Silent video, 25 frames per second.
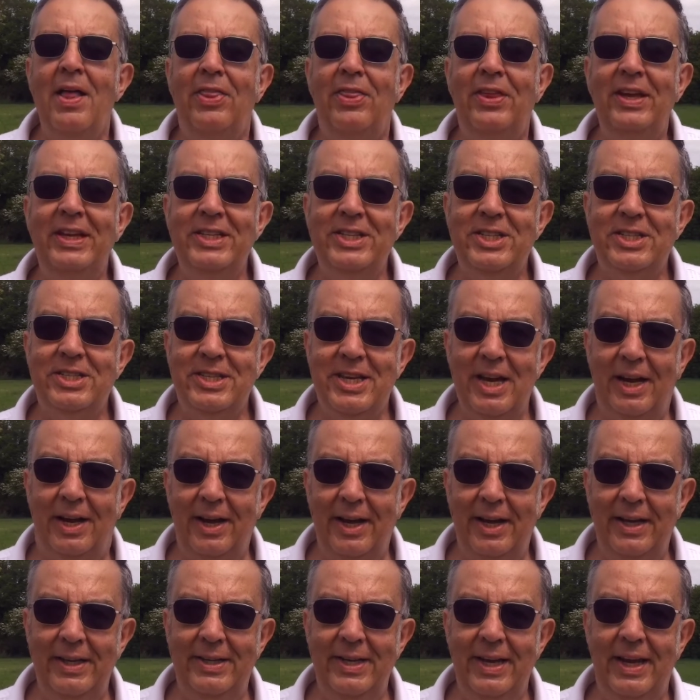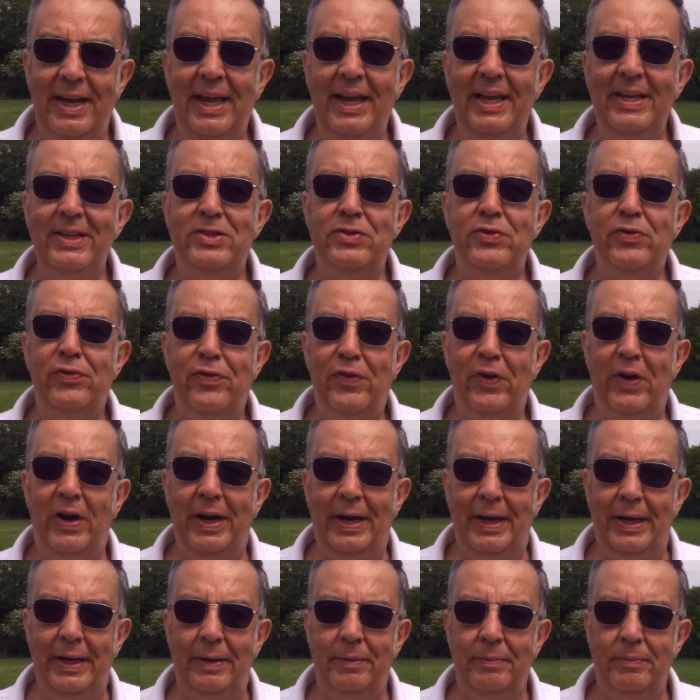This site is
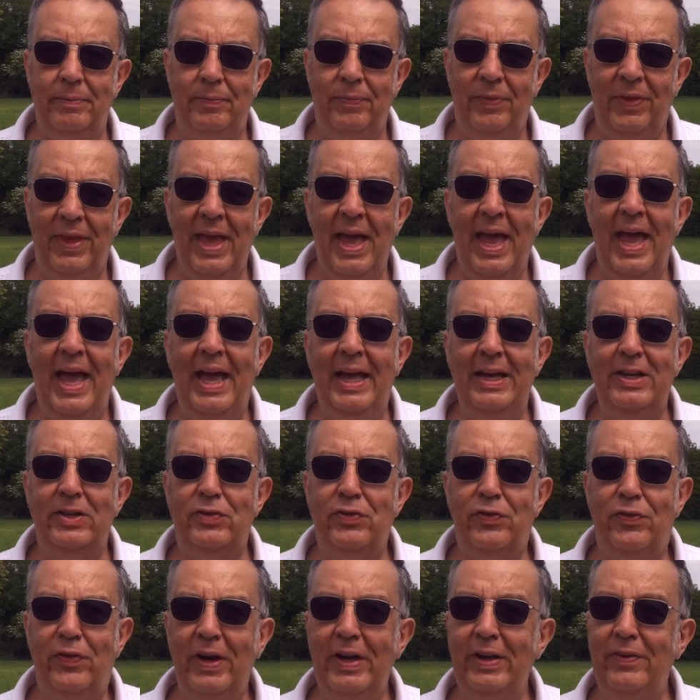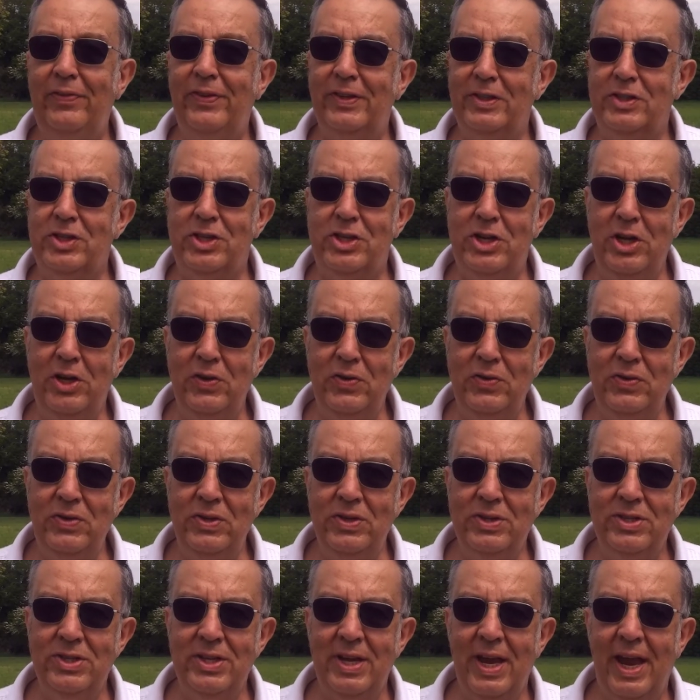free. It's free for
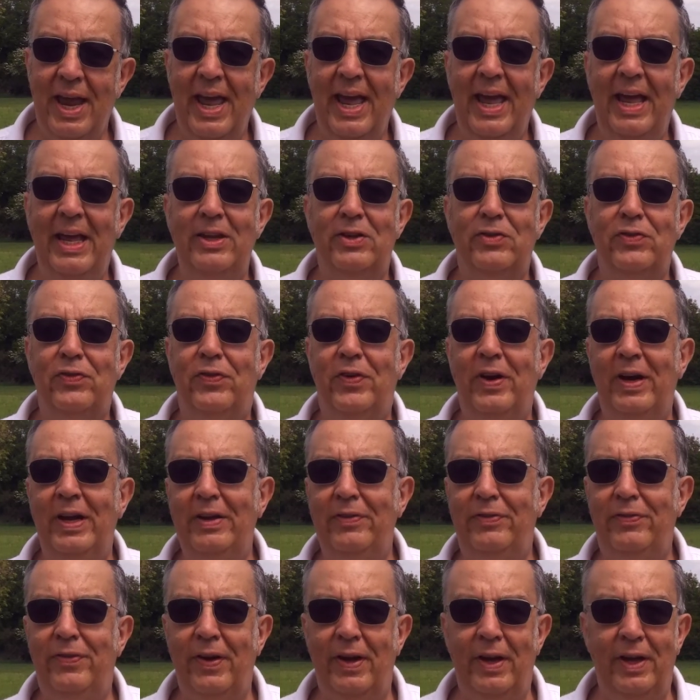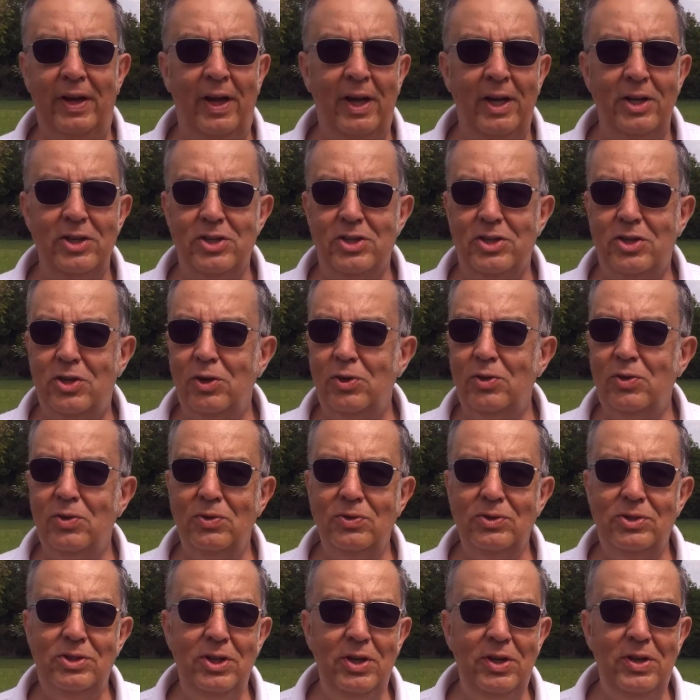students, it's free for
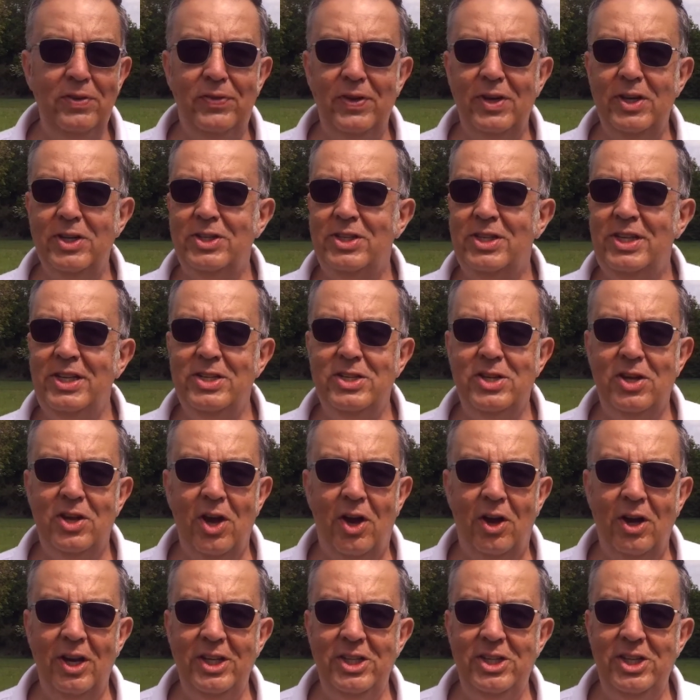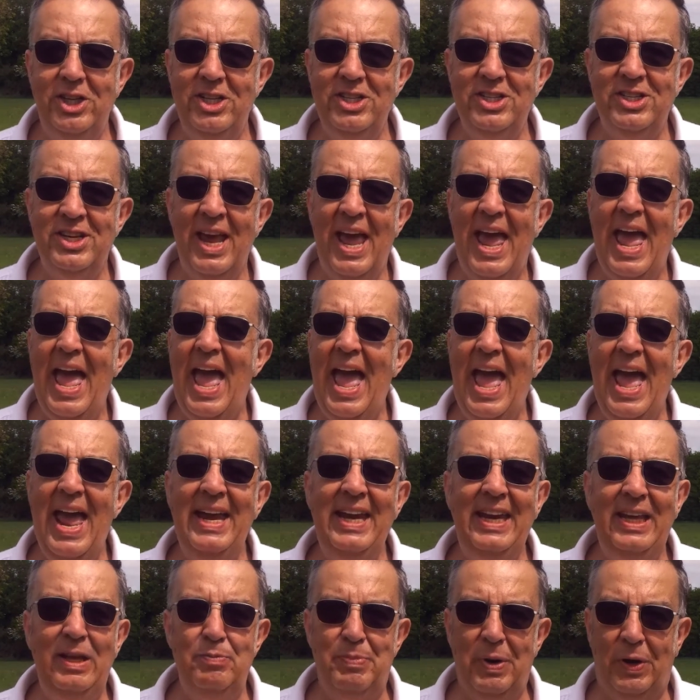schools, universities, colleges,
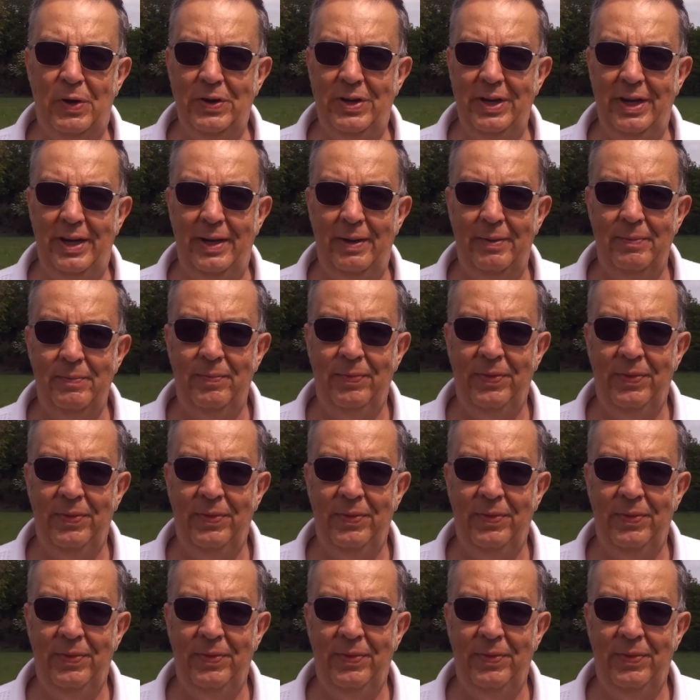anybody.